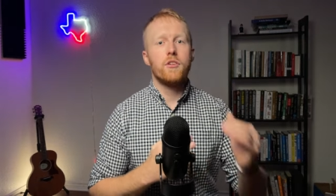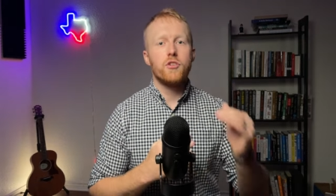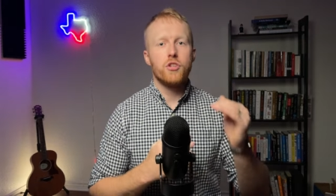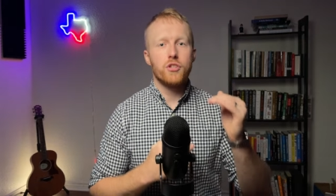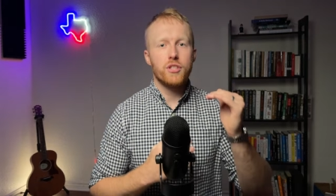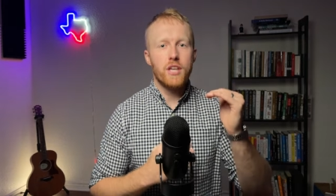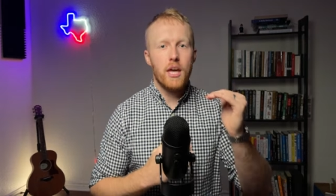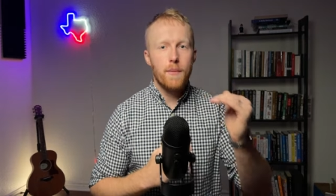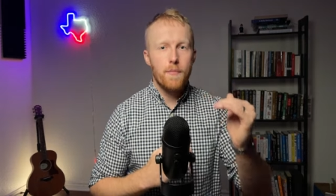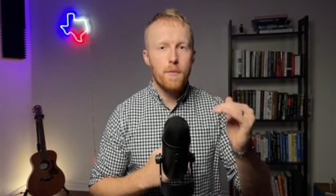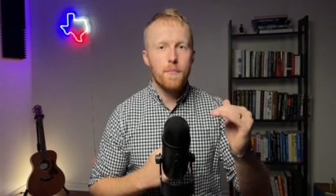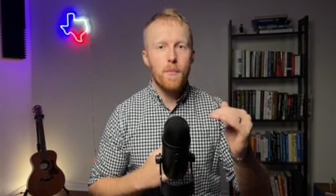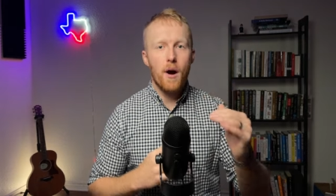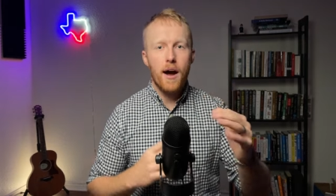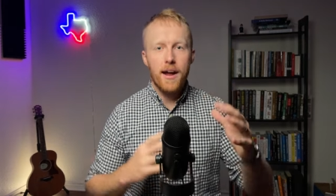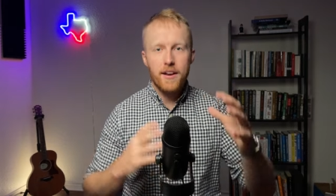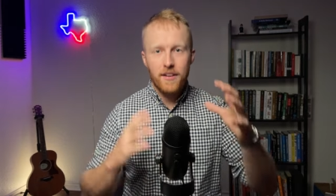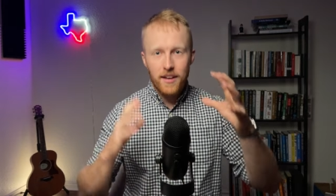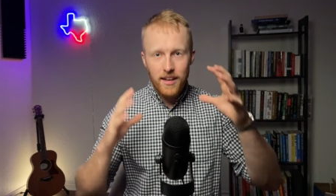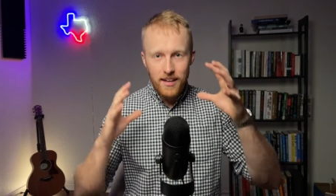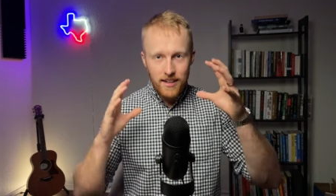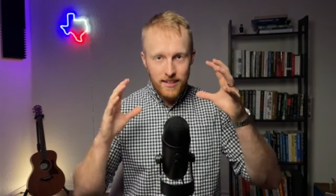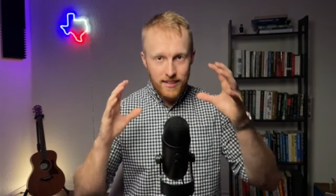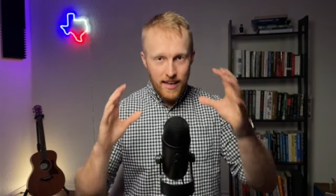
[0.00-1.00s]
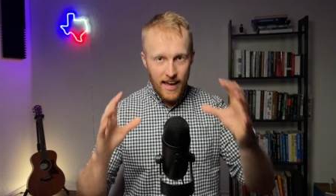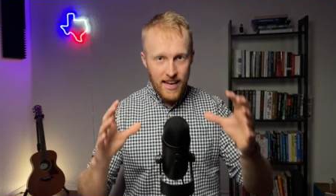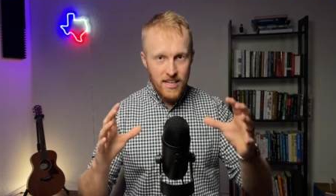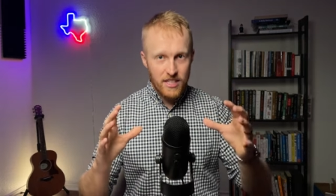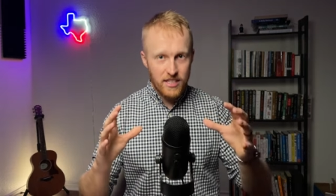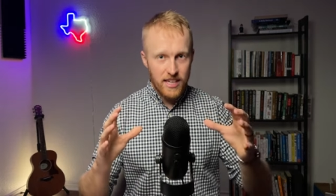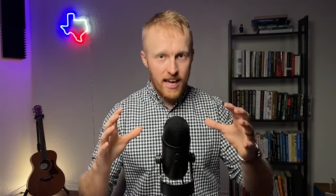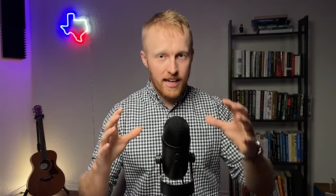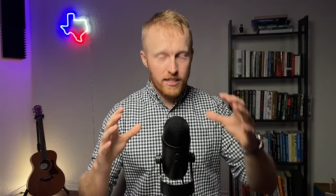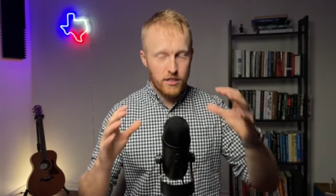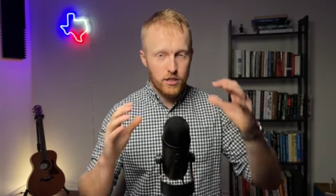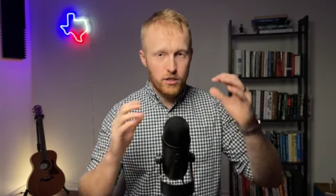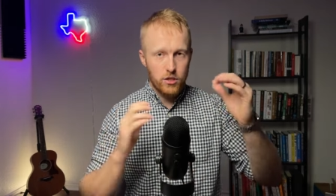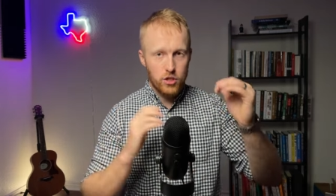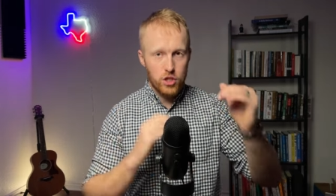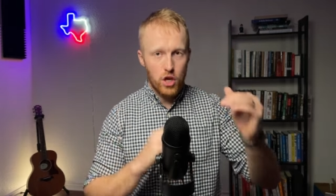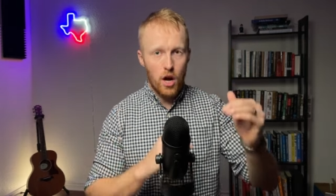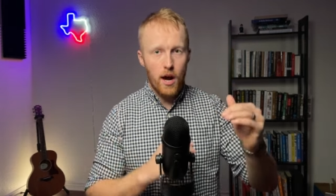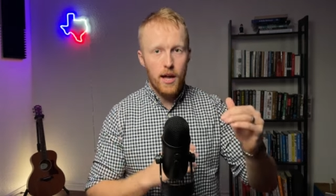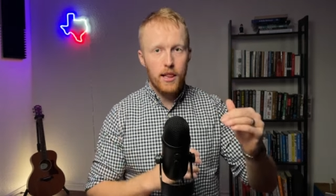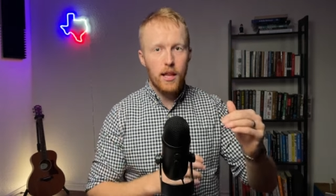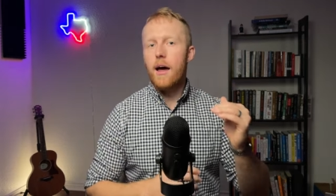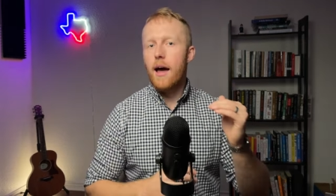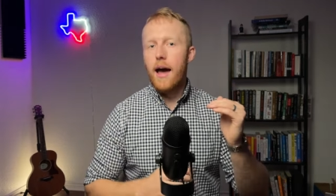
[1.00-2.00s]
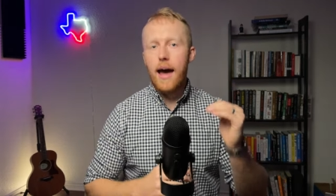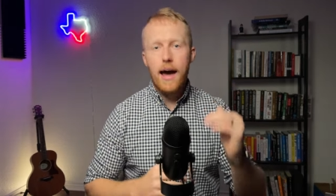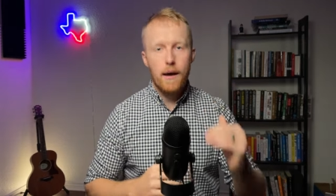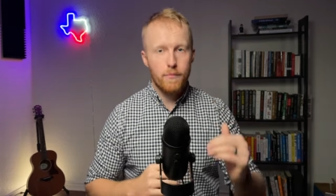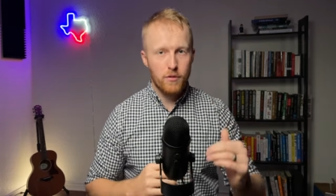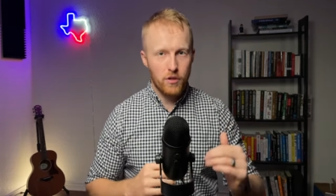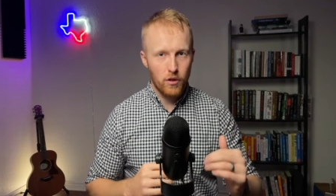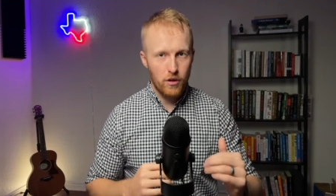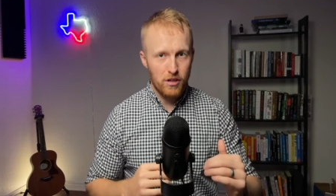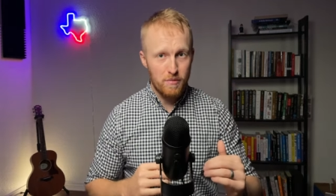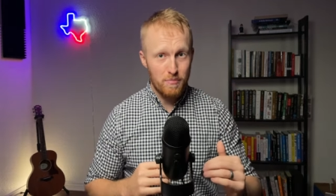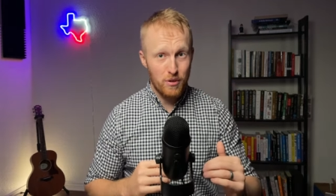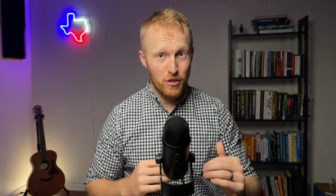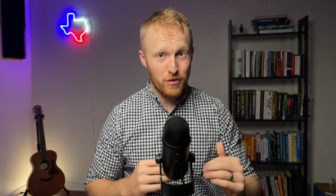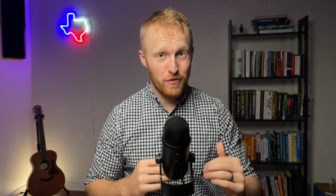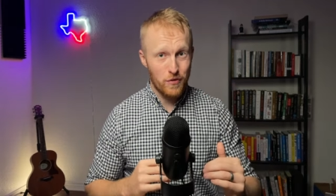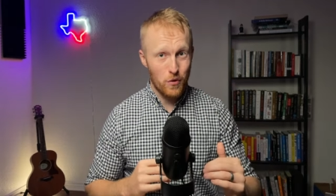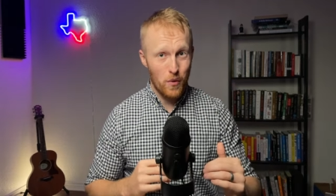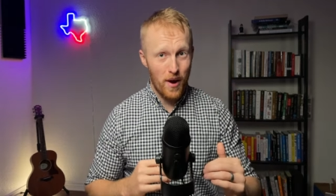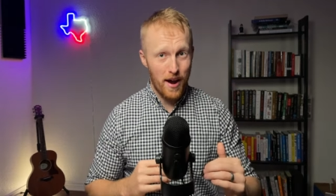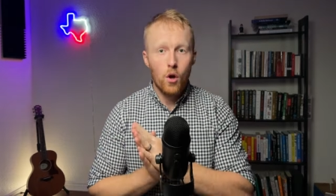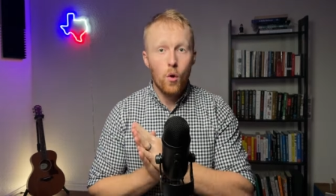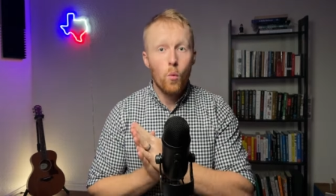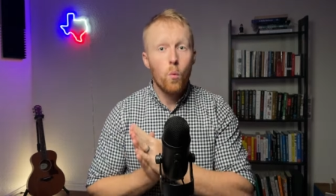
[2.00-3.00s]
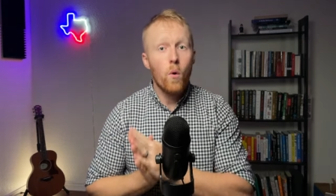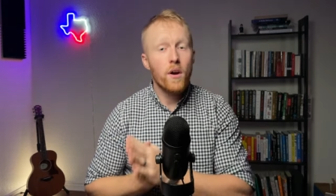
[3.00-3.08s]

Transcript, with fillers: Just keep in mind, East Texas, Tyler, absolutely beautiful area.